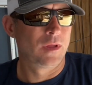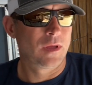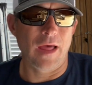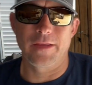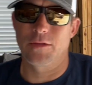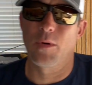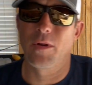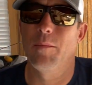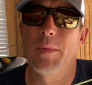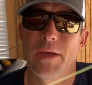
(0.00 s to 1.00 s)
I think it's one
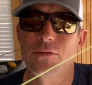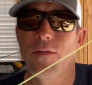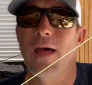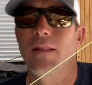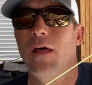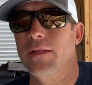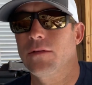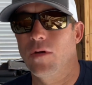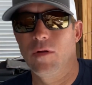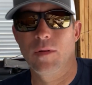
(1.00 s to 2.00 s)
of the best fly
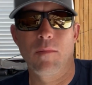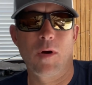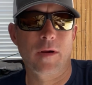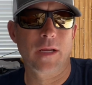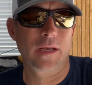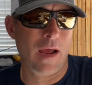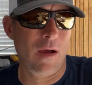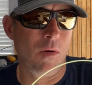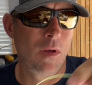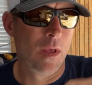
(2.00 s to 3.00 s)
lines on the market
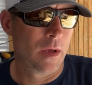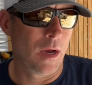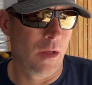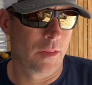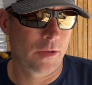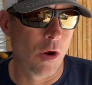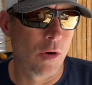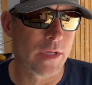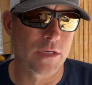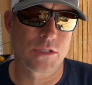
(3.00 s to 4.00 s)
now. The
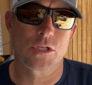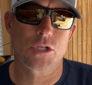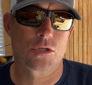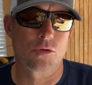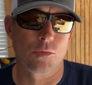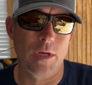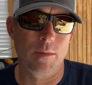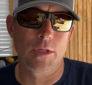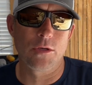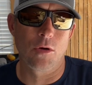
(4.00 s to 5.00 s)
coating is
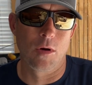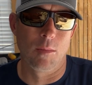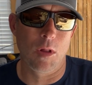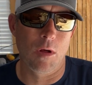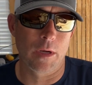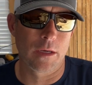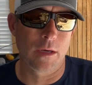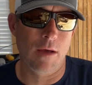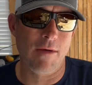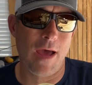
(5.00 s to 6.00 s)
extremely durable on it.
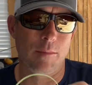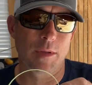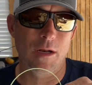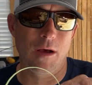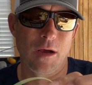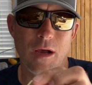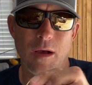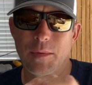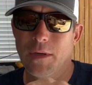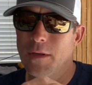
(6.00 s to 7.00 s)
I've had them get hung
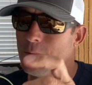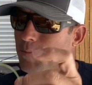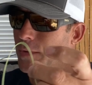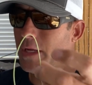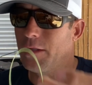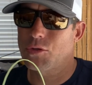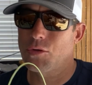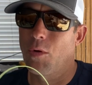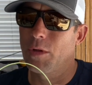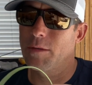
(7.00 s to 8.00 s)
up in the
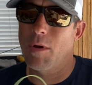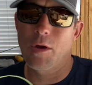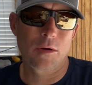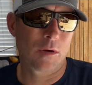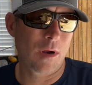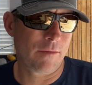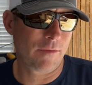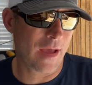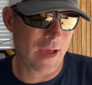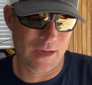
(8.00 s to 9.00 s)
trolling motor. I've
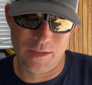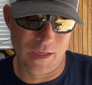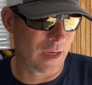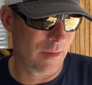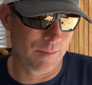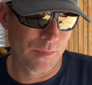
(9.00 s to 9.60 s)
had